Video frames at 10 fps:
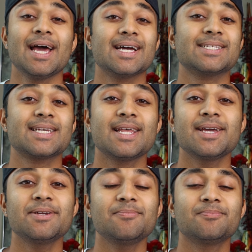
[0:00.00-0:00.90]
and
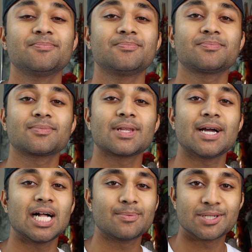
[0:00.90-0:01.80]
today
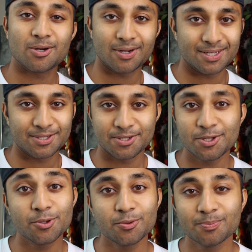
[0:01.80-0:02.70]
I'll be talking to
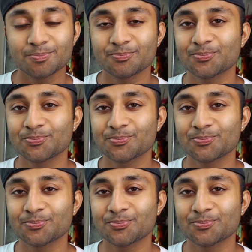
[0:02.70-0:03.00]
you